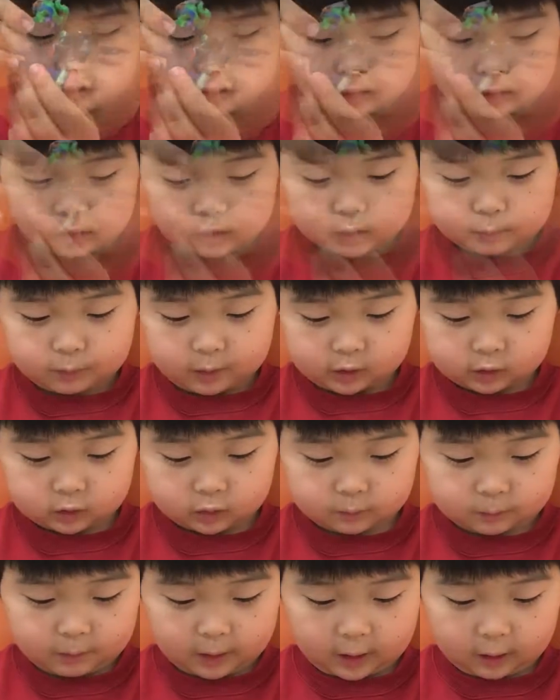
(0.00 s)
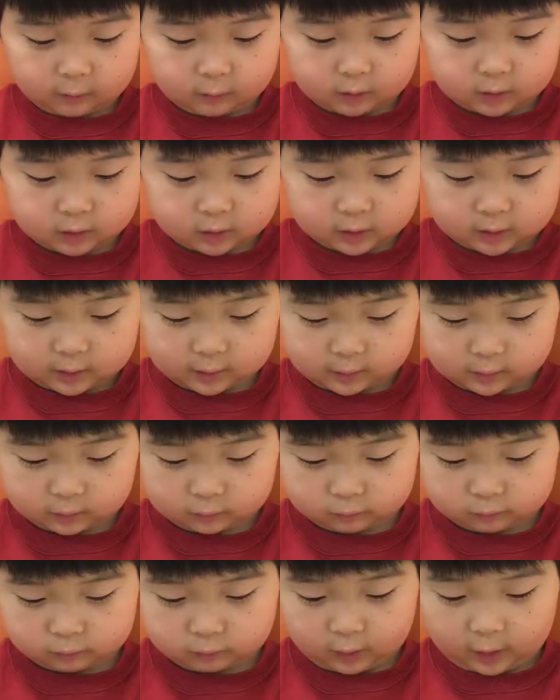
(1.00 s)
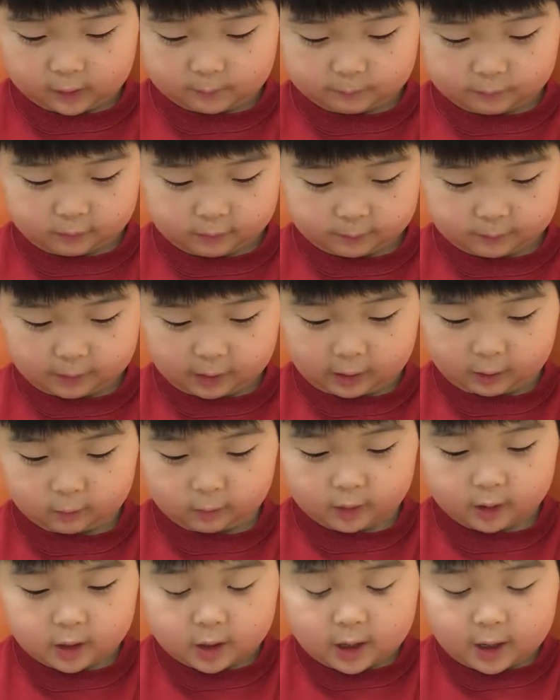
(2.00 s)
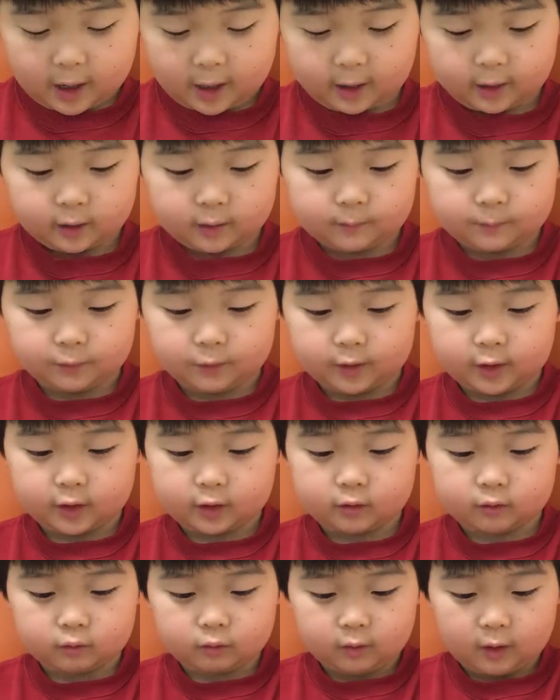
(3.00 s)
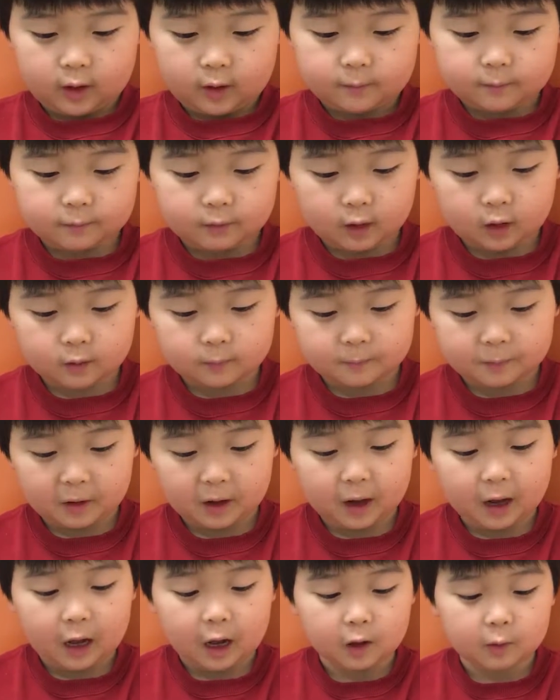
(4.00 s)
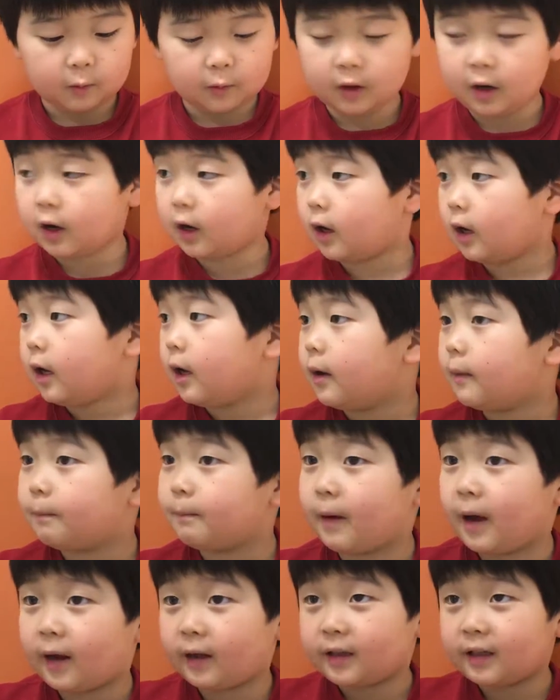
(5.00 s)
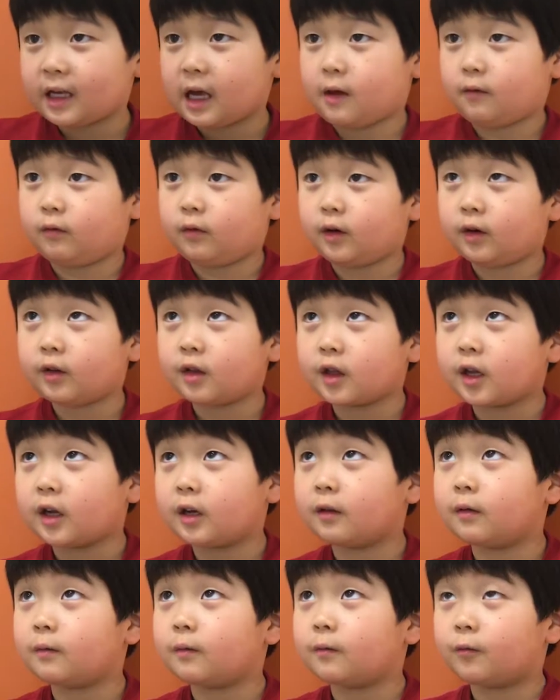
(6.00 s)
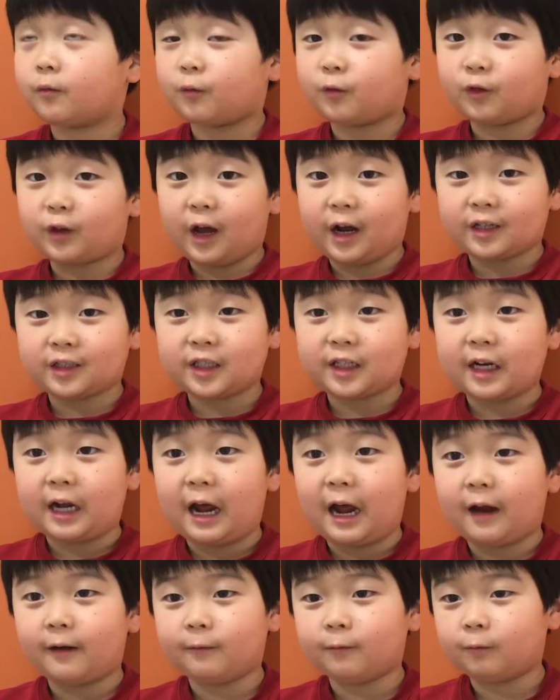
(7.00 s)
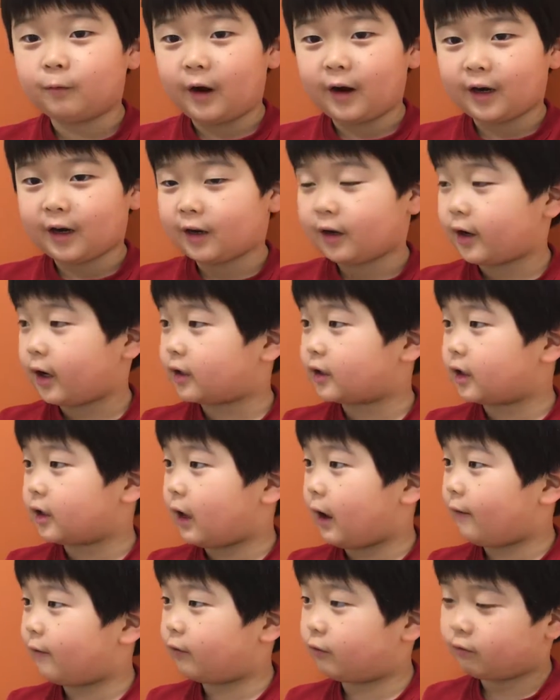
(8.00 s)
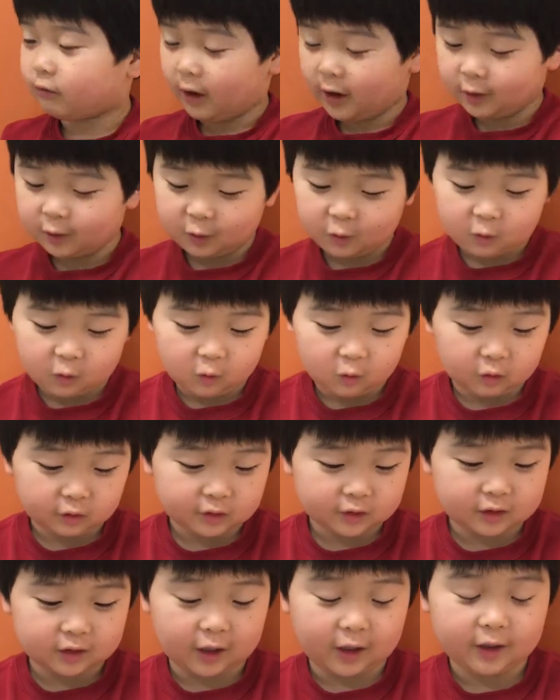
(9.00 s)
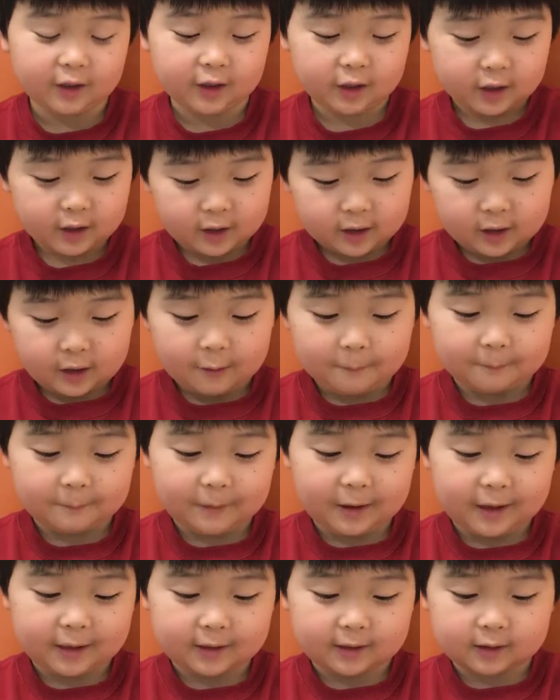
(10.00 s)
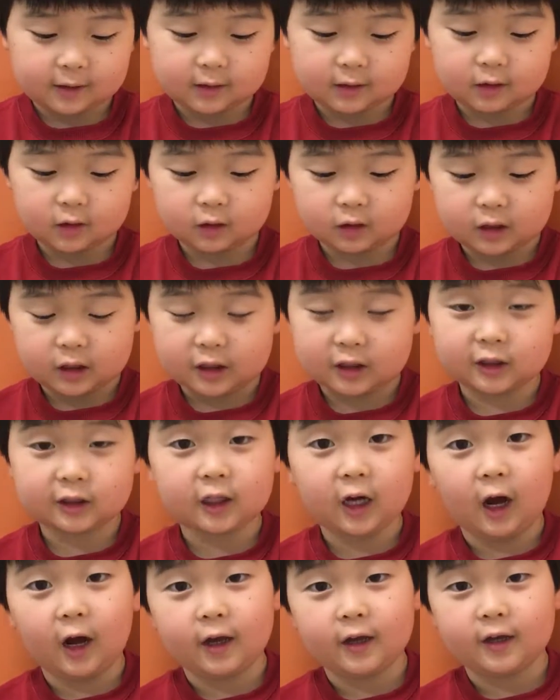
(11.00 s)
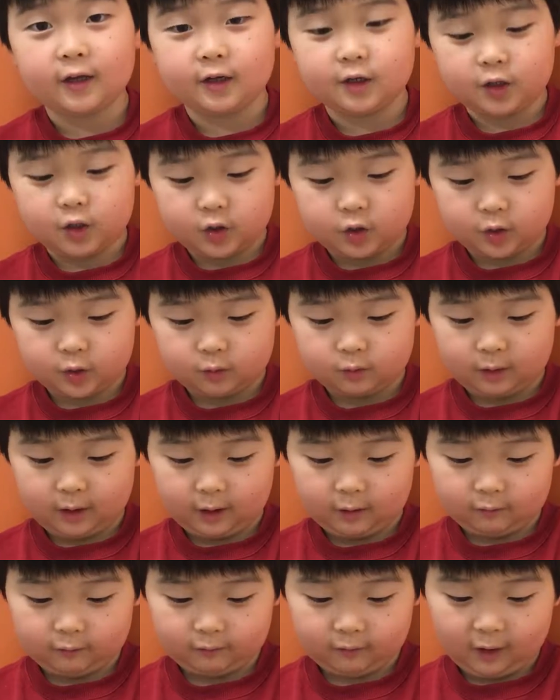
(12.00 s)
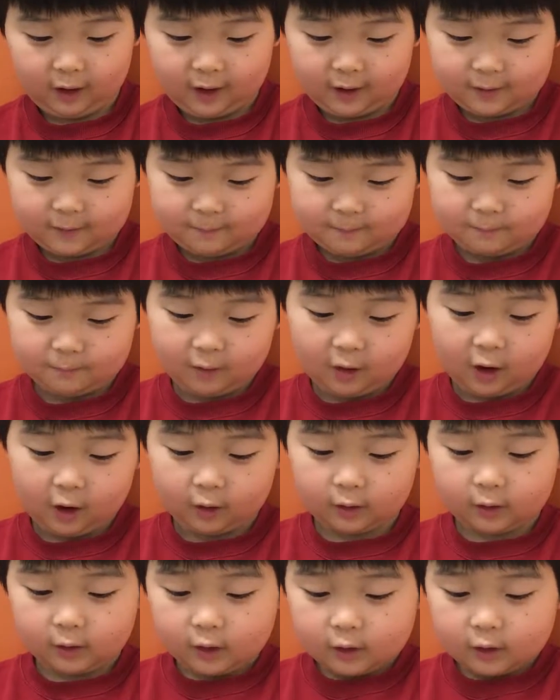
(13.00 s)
Its special power is rainbow power, and its rainbow power makes everything flash, and when it doesn't have rain or sun, it makes the sky into a rainbow.